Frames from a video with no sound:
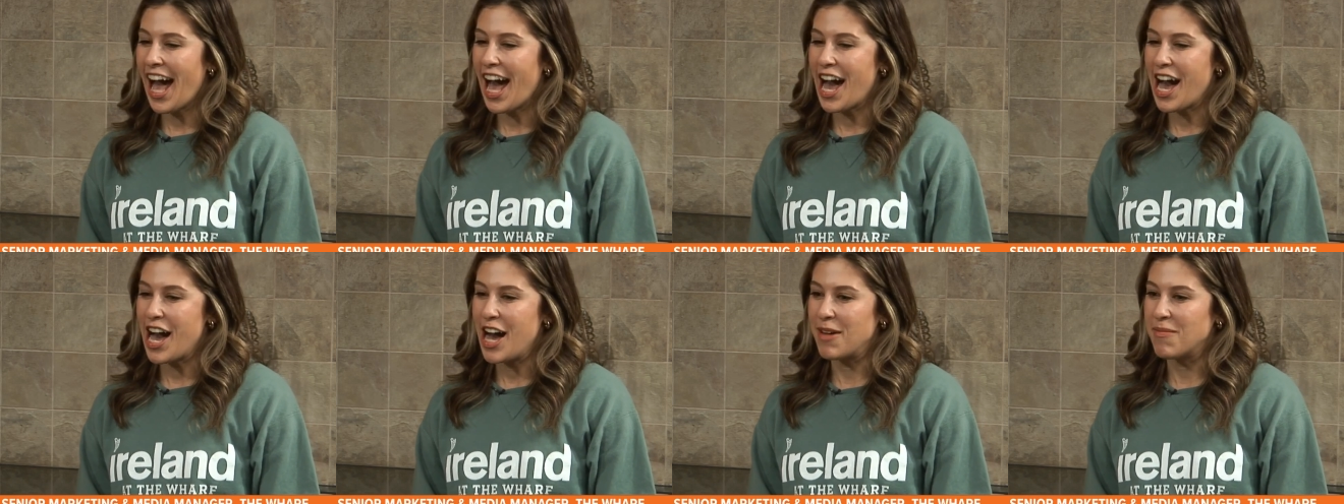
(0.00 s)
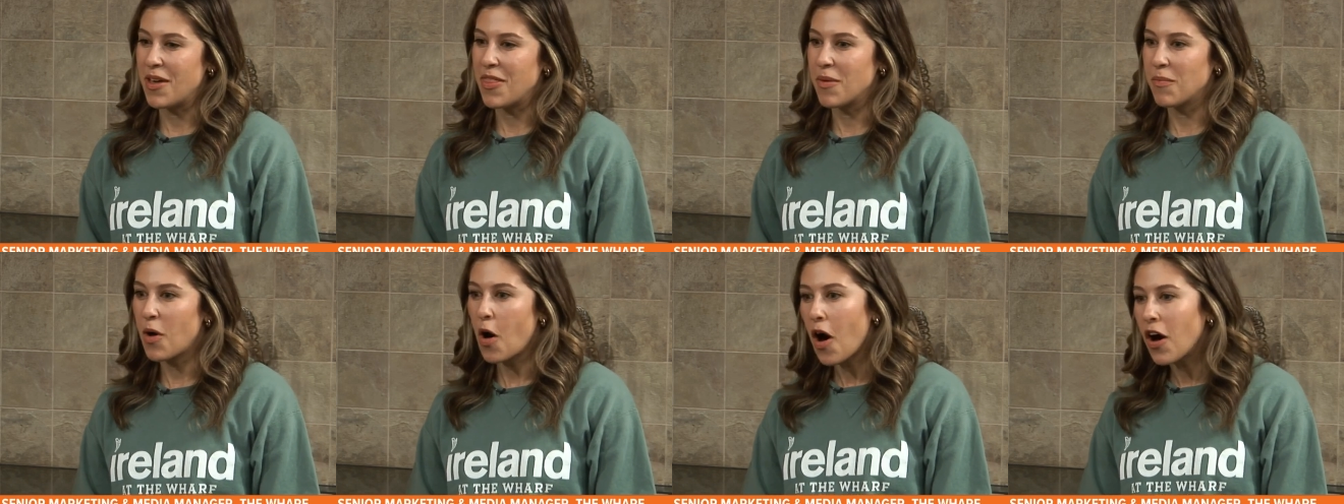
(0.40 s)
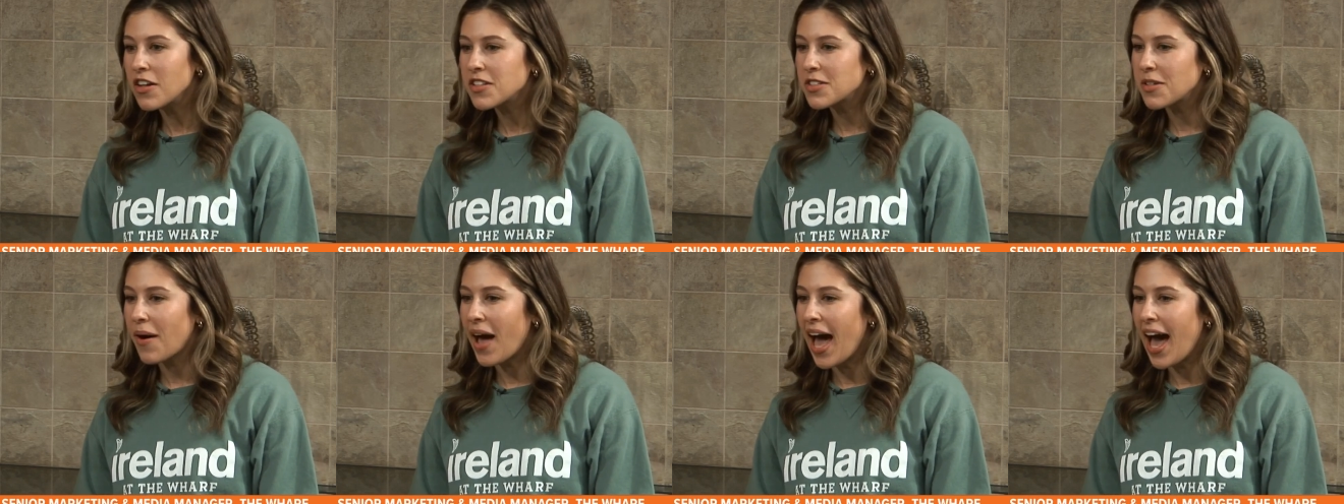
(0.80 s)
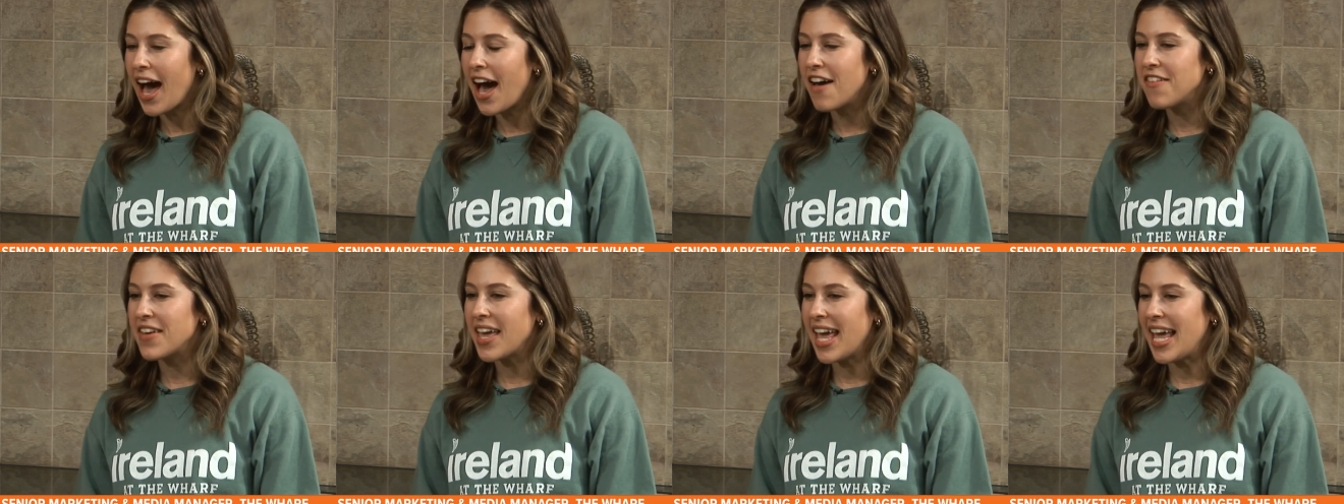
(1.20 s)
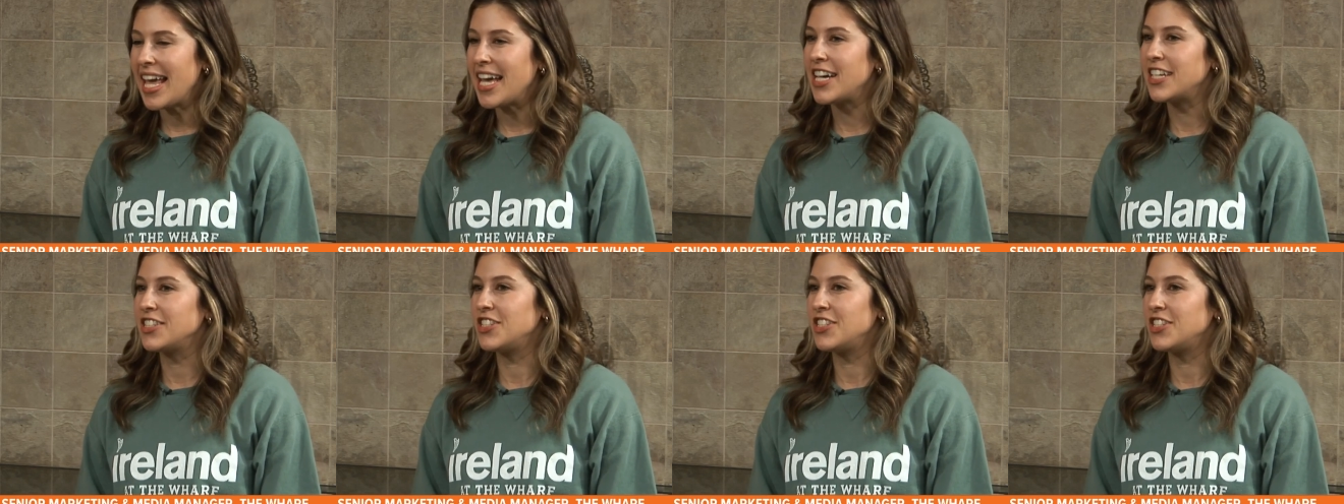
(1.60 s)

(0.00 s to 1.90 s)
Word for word: Um, and then we'll also have a